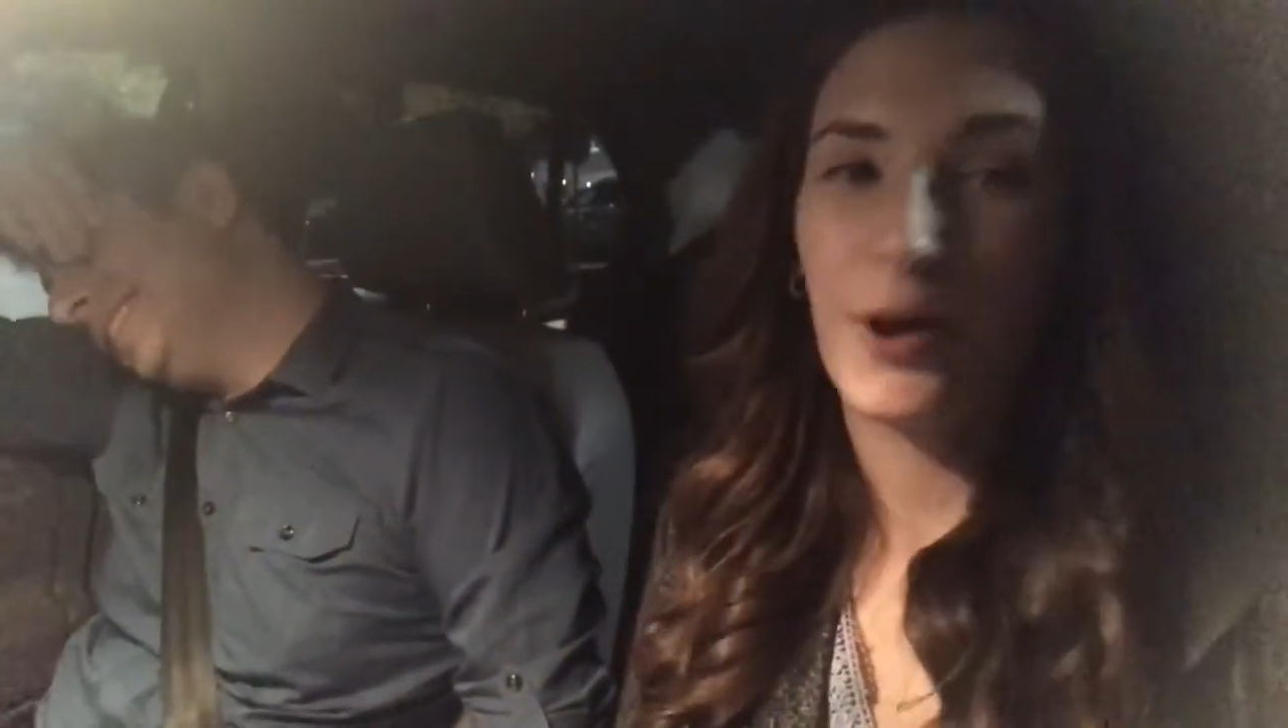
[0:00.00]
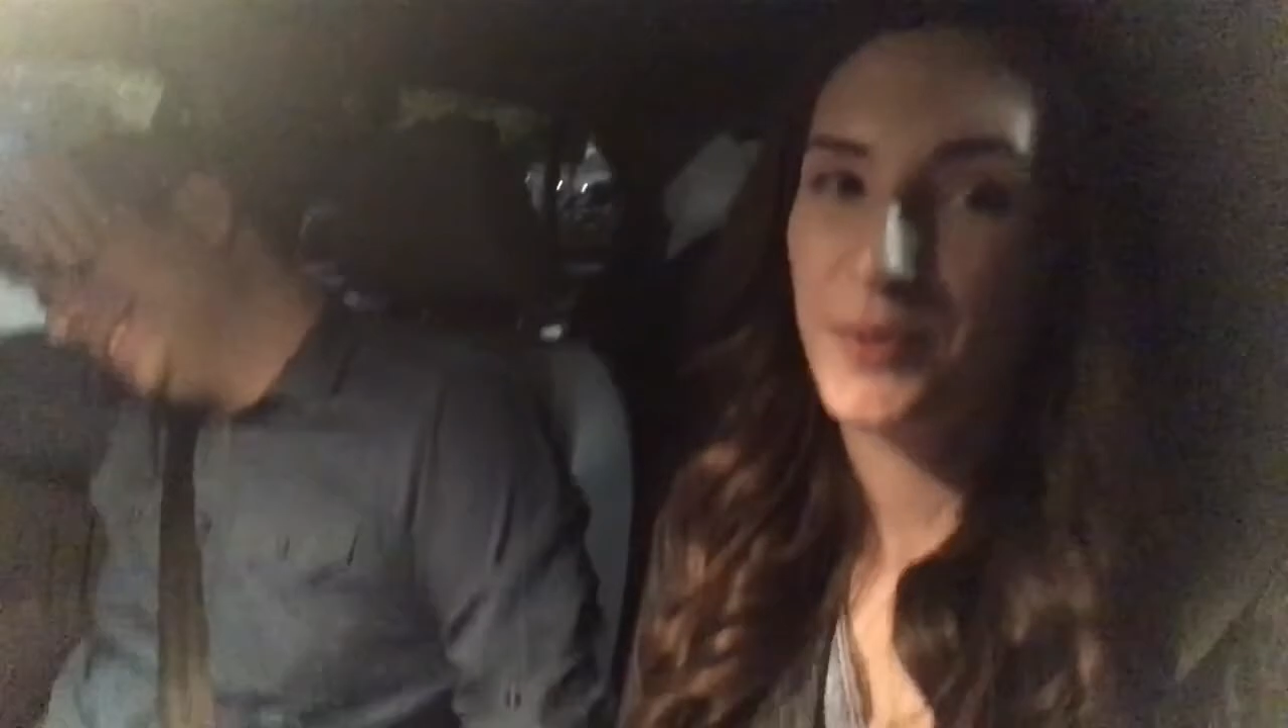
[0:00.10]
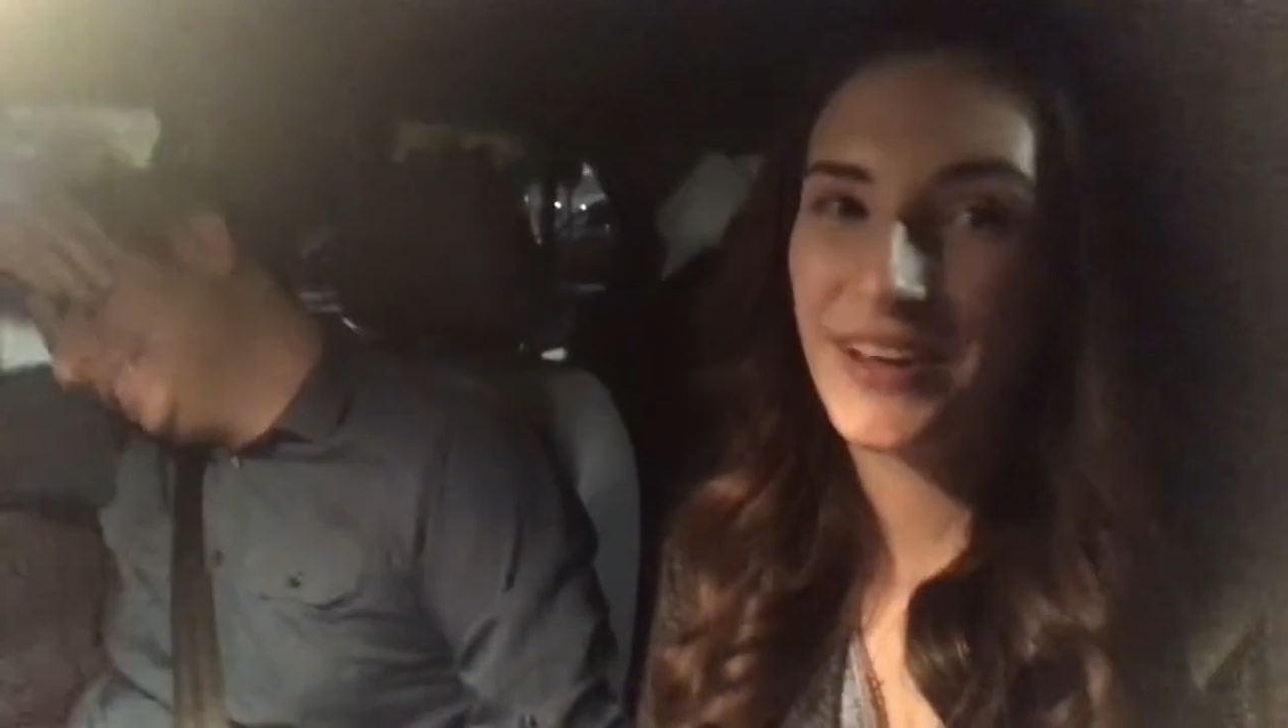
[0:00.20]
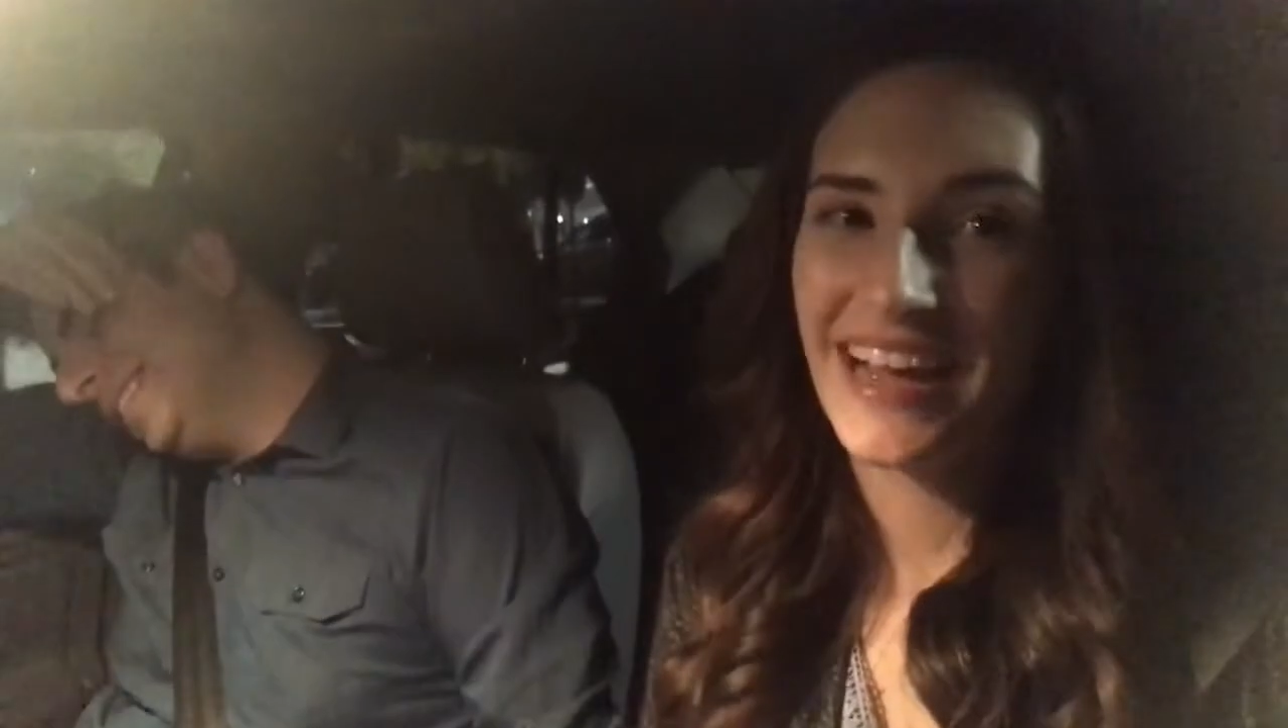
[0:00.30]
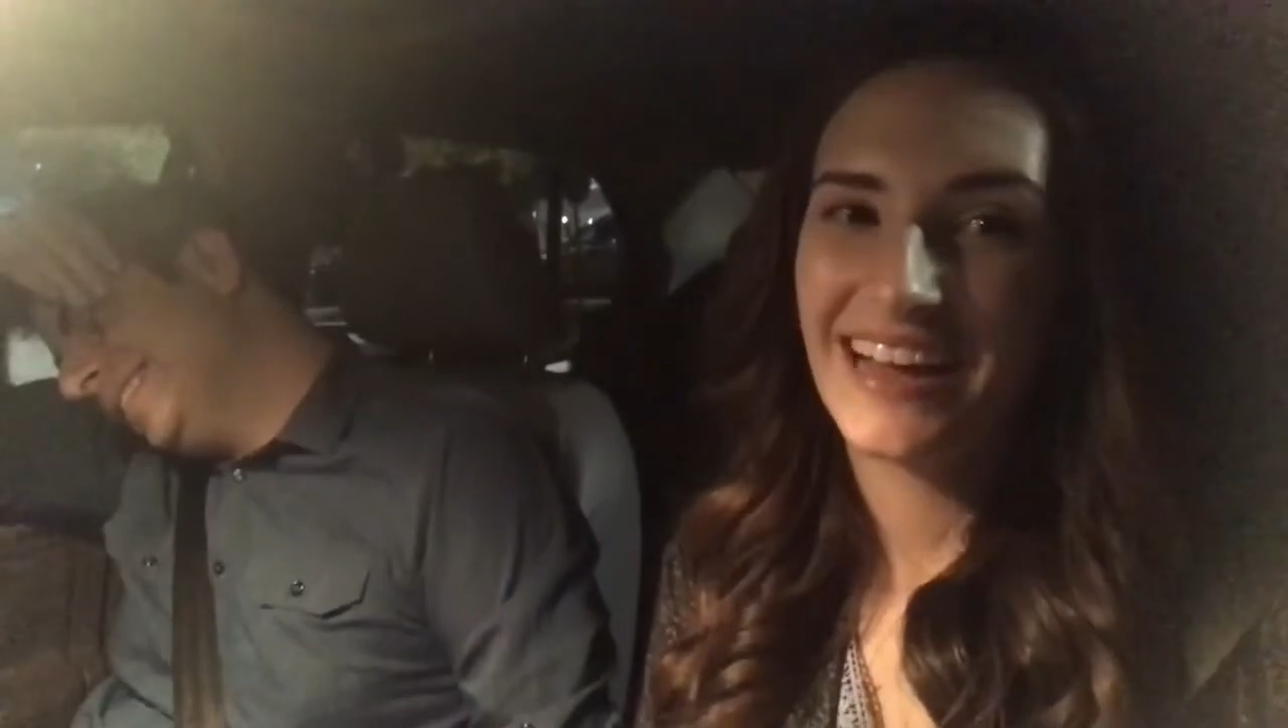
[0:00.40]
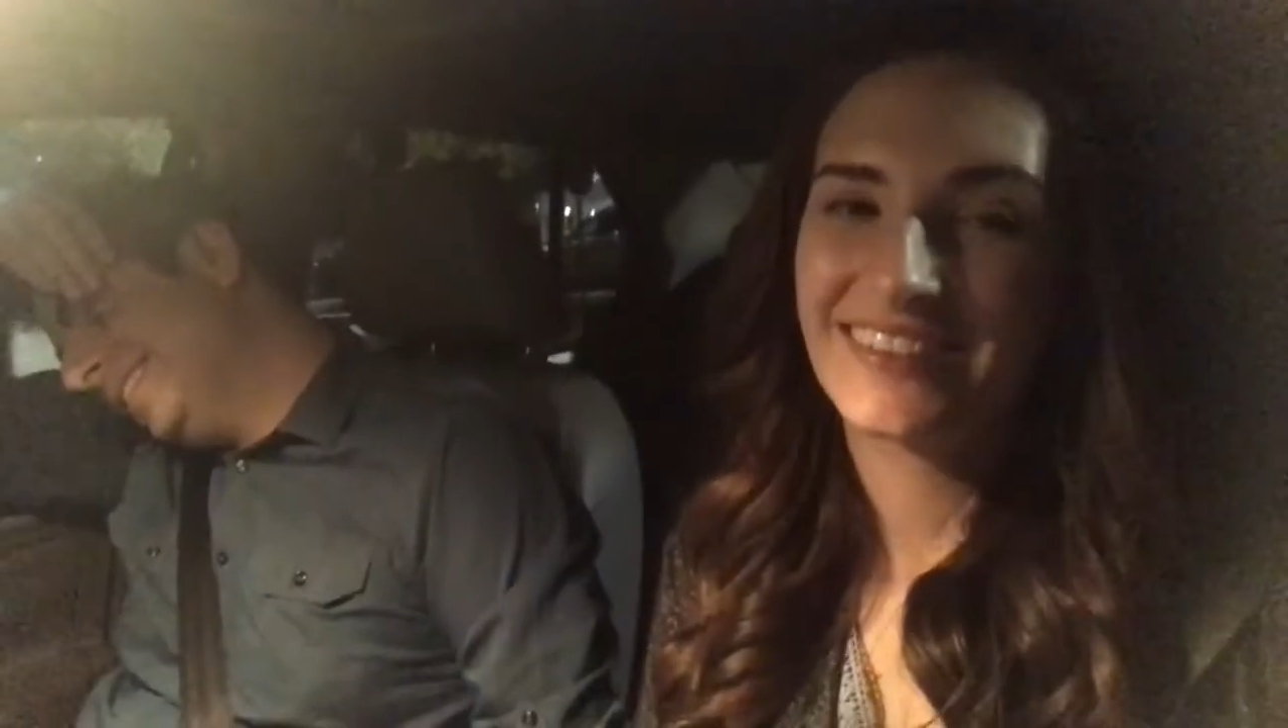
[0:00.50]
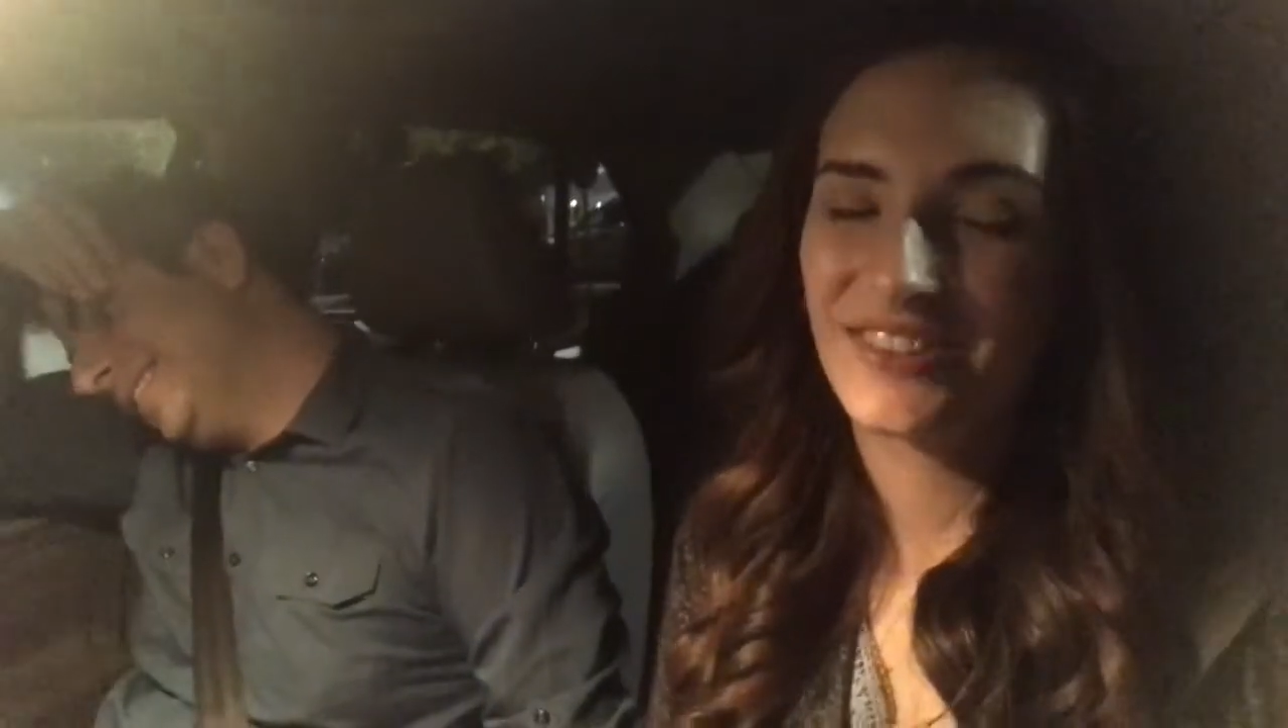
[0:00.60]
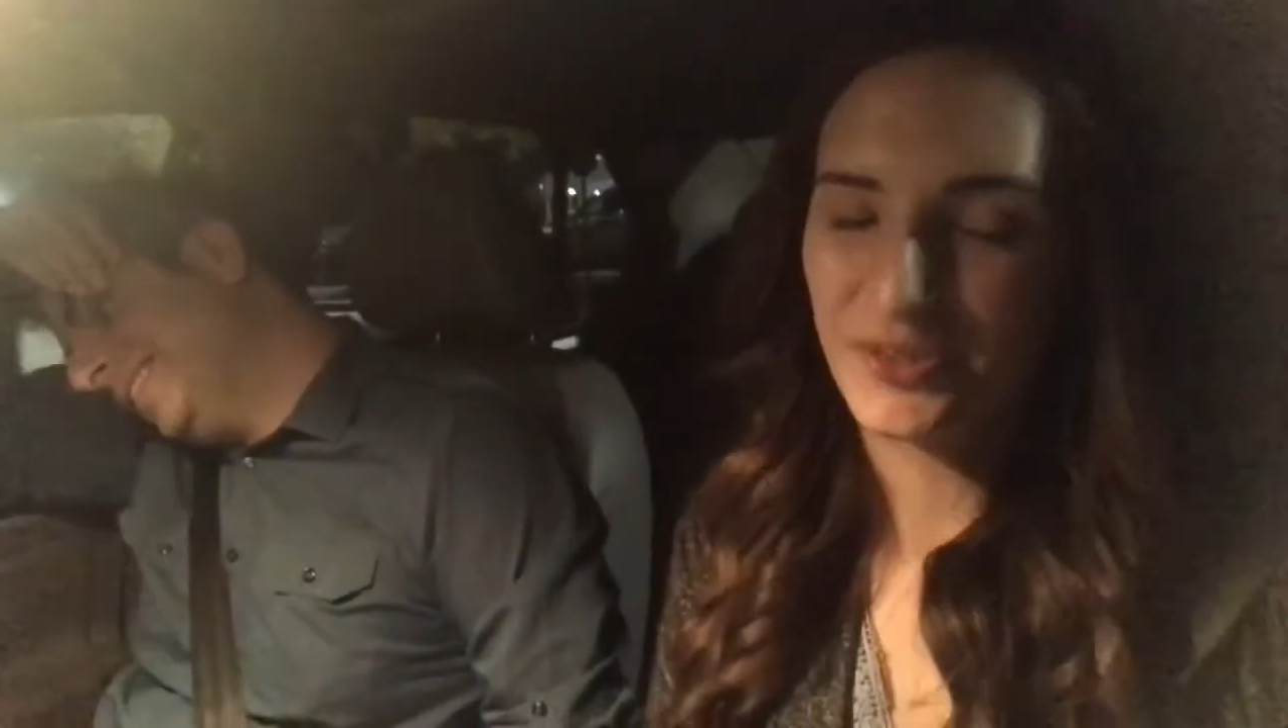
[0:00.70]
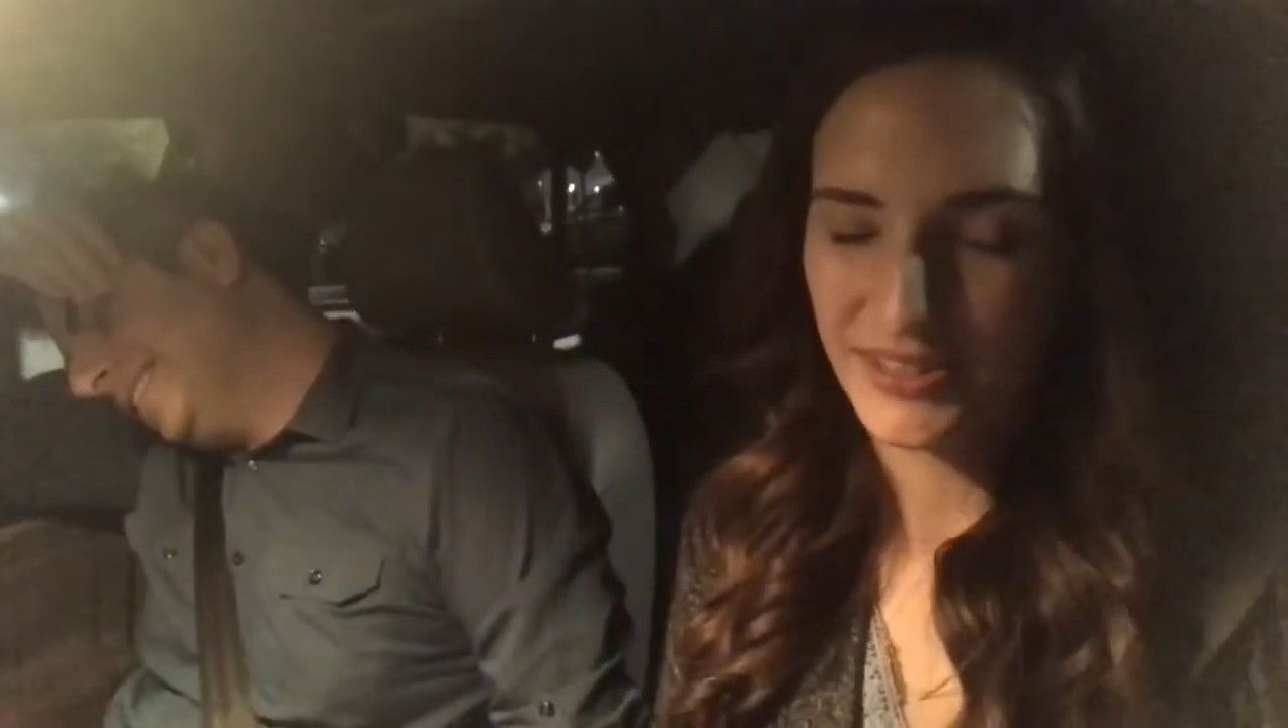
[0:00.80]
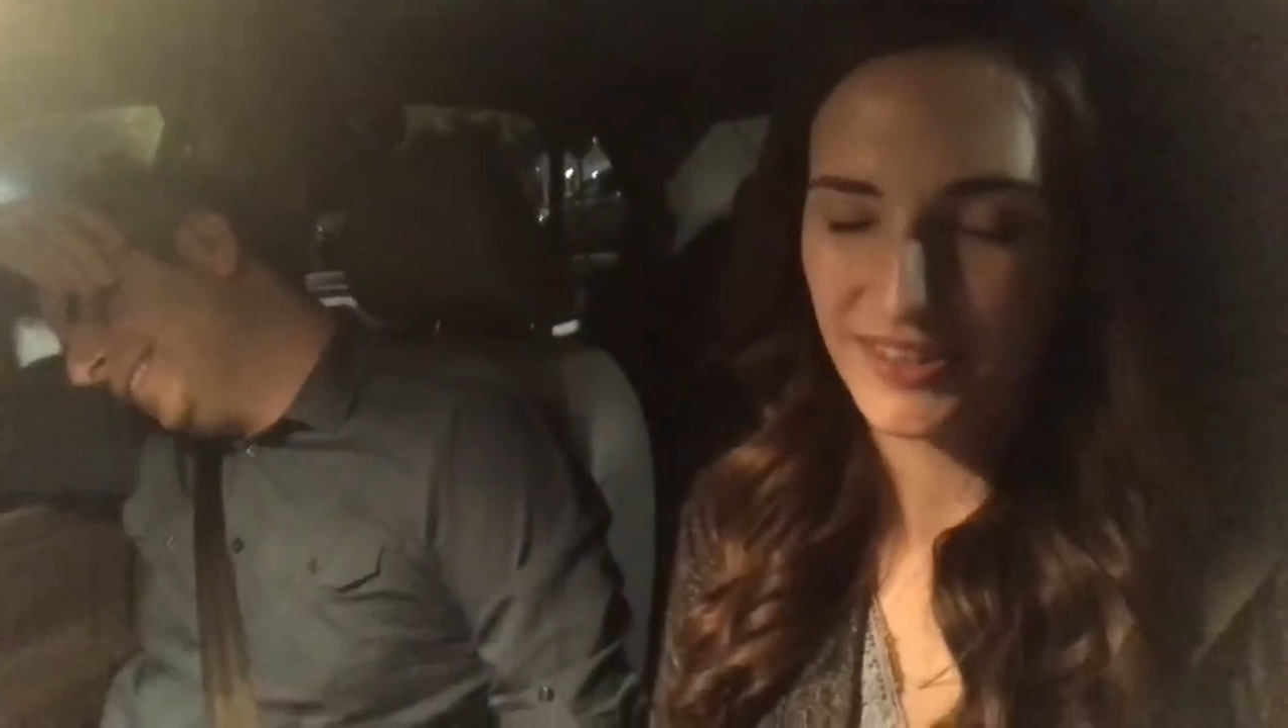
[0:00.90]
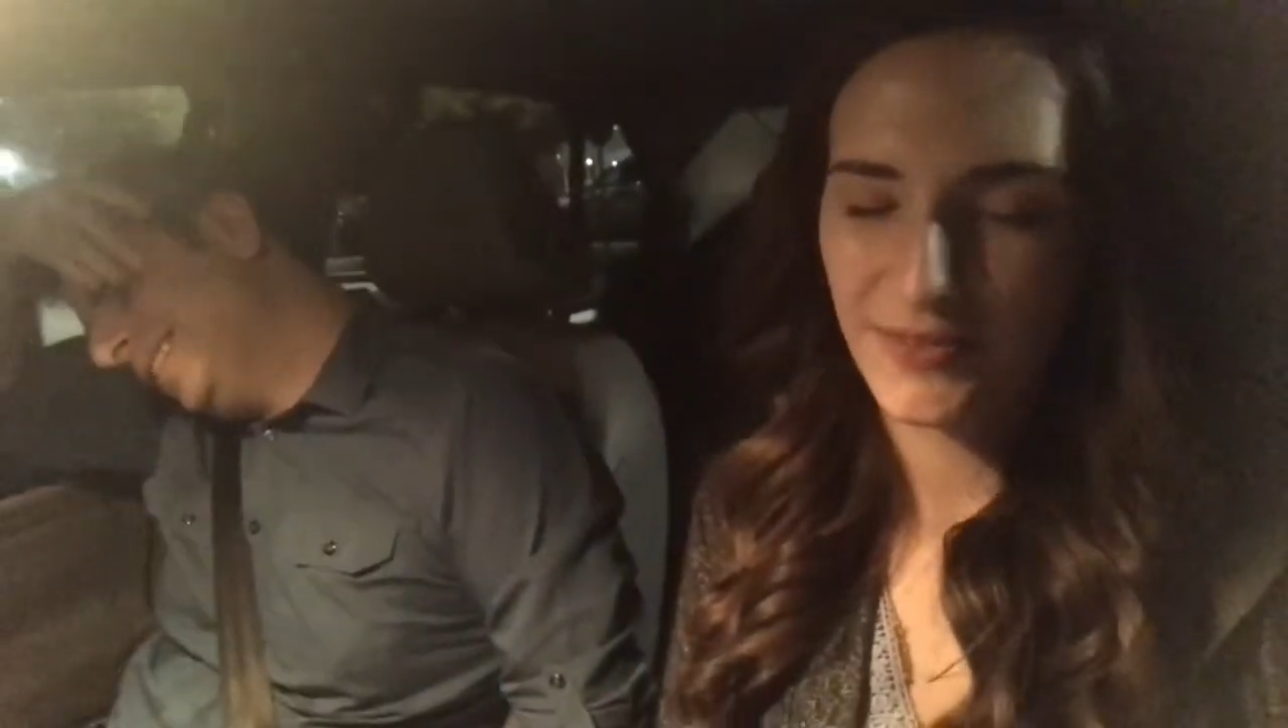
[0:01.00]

hope you guys enjoyed